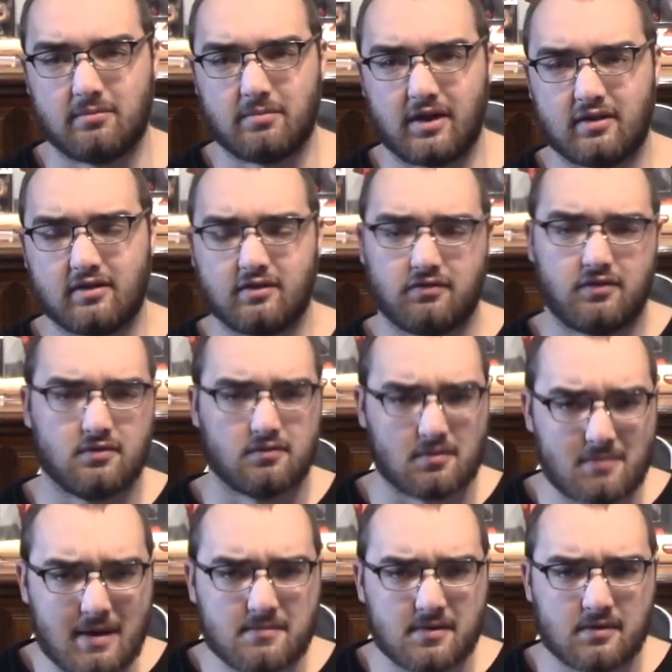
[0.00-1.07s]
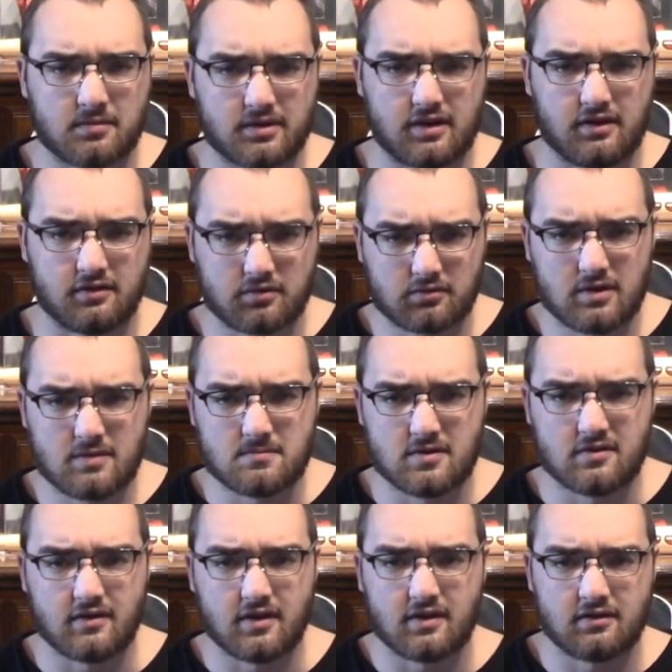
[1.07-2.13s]
because if you remember with these Scream
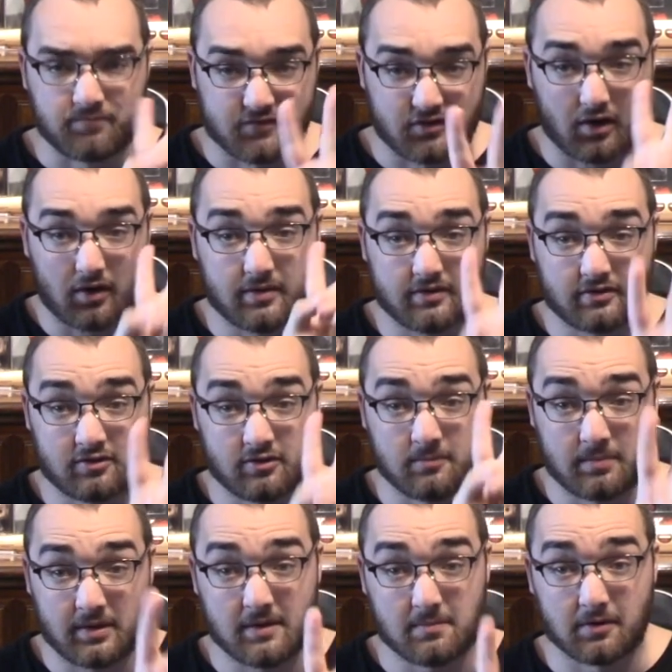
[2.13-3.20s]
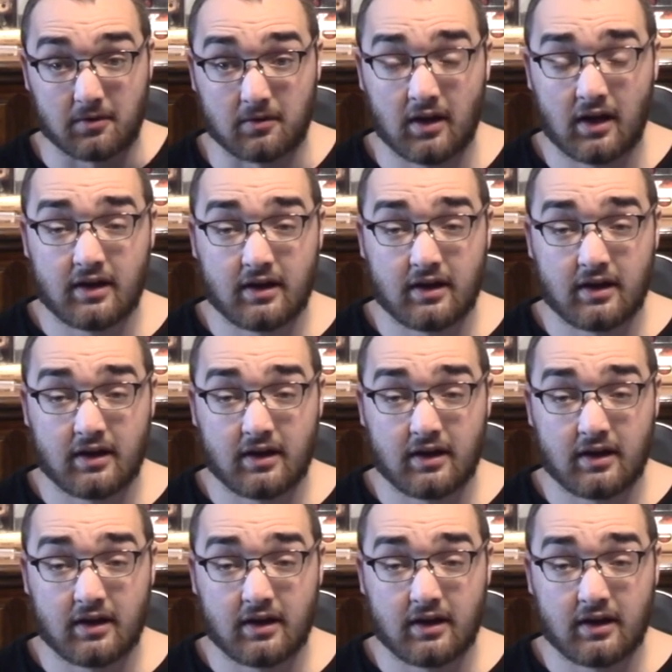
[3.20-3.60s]
movies, it's always two people,